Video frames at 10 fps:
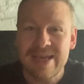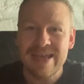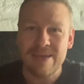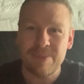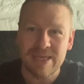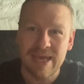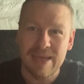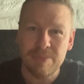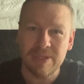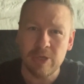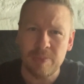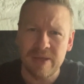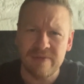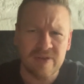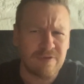It became a little bit
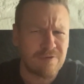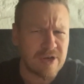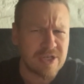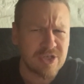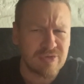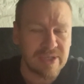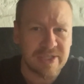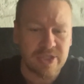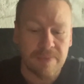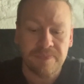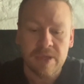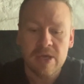of a fringe religion